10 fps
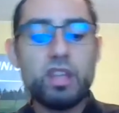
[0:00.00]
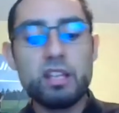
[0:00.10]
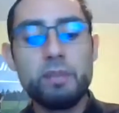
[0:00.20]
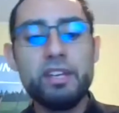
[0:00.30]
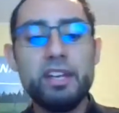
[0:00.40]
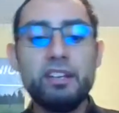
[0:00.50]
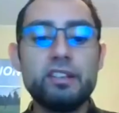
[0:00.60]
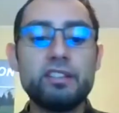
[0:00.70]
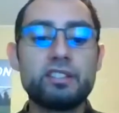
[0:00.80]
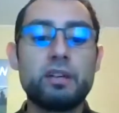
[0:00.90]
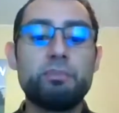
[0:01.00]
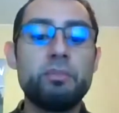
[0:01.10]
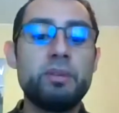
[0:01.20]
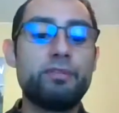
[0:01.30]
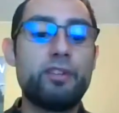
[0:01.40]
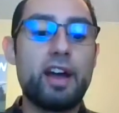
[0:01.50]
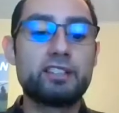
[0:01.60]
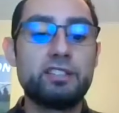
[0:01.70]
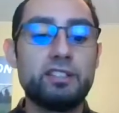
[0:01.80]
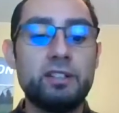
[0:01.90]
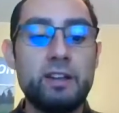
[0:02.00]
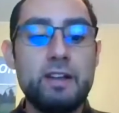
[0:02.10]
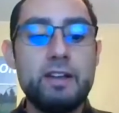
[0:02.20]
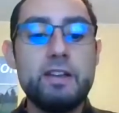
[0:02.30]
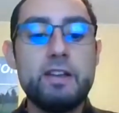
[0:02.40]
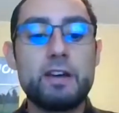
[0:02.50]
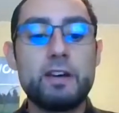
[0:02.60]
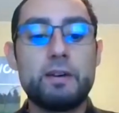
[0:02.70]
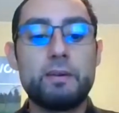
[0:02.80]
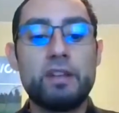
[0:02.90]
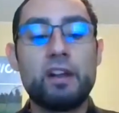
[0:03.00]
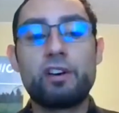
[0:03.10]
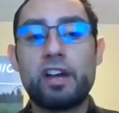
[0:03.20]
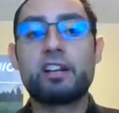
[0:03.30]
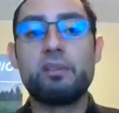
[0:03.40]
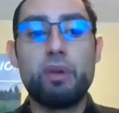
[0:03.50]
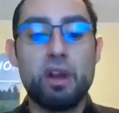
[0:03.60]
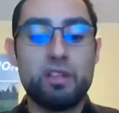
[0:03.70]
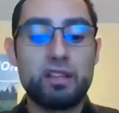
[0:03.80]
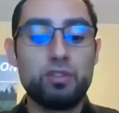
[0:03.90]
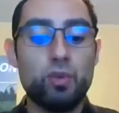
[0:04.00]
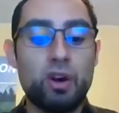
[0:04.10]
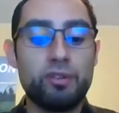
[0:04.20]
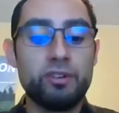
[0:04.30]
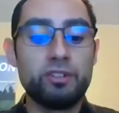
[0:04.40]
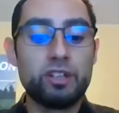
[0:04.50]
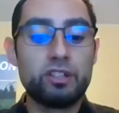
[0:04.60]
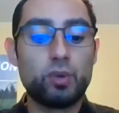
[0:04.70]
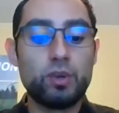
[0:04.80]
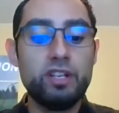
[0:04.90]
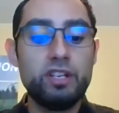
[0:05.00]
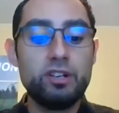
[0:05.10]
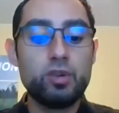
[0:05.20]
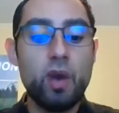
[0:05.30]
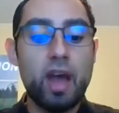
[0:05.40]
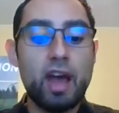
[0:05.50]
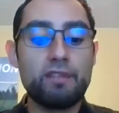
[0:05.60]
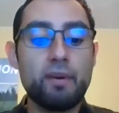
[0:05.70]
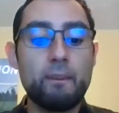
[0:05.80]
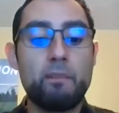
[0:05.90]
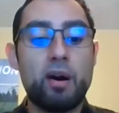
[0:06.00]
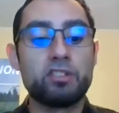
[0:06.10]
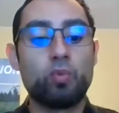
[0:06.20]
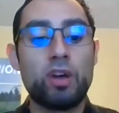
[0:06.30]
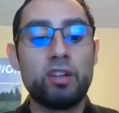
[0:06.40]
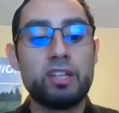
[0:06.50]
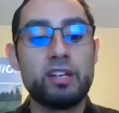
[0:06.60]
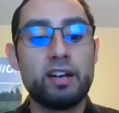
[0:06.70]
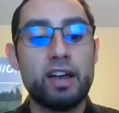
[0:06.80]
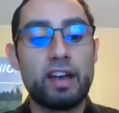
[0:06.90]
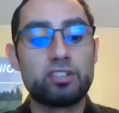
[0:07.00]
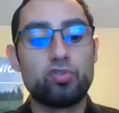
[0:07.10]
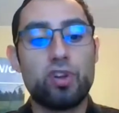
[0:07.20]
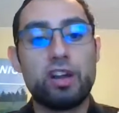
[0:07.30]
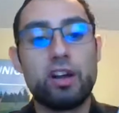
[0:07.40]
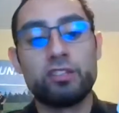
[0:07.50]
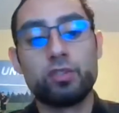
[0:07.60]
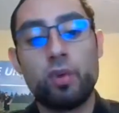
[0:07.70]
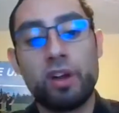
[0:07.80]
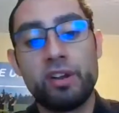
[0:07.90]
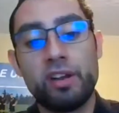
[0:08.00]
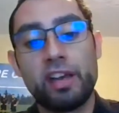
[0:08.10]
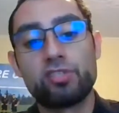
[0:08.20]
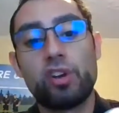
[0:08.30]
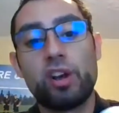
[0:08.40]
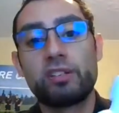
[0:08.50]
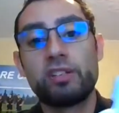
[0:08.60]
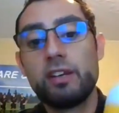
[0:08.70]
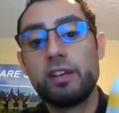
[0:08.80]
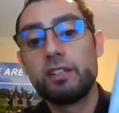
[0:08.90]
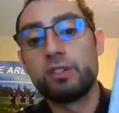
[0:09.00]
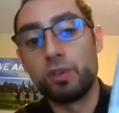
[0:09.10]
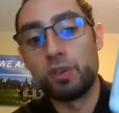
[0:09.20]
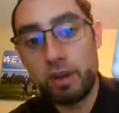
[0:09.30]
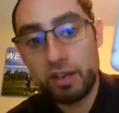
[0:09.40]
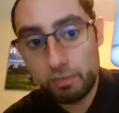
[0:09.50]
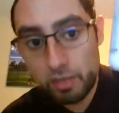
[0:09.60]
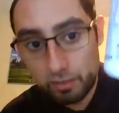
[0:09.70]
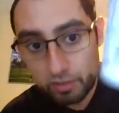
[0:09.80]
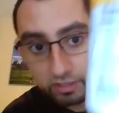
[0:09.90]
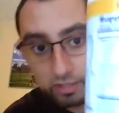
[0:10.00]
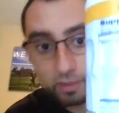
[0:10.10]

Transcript: let me get into the supplement facts here, and I'll kind of compare that to others. So in here you have Boswellia serrata extract. So you might not be able to see them